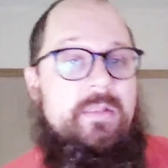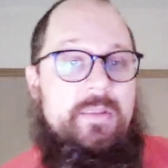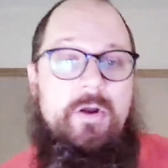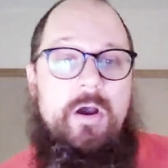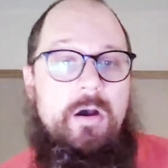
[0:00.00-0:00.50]

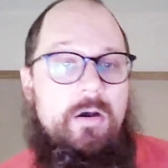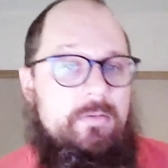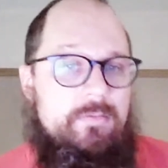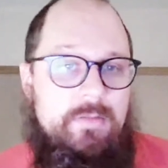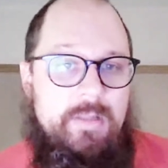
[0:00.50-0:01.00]
They're
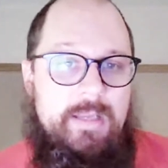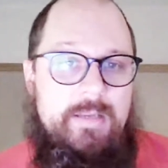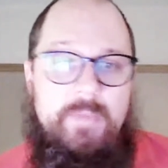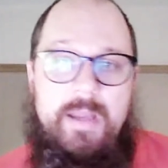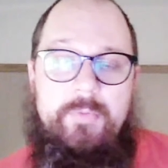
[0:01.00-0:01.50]
all
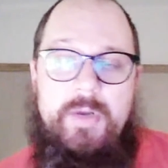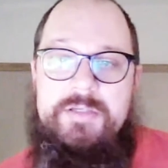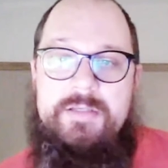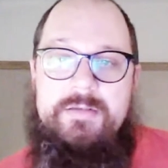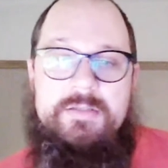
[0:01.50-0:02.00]
like my
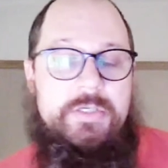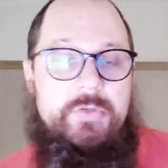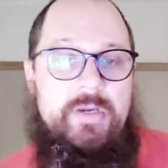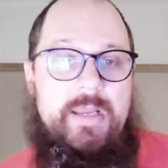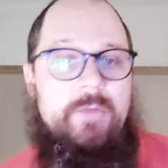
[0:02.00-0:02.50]
precious
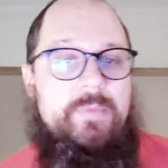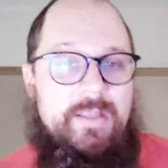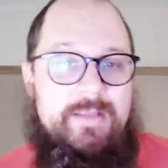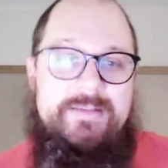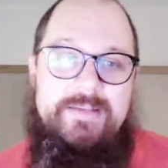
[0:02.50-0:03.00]
children now,
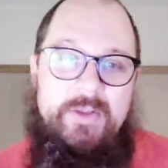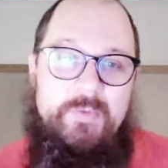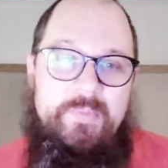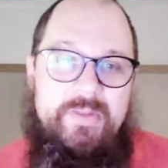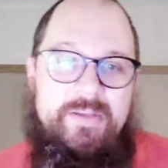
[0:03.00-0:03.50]
because
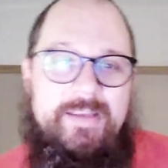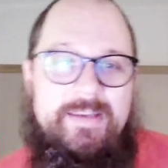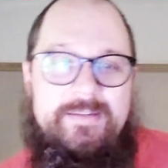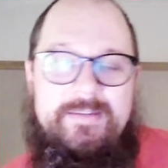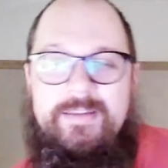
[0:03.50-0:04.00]
building
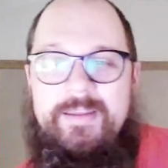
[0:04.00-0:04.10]
and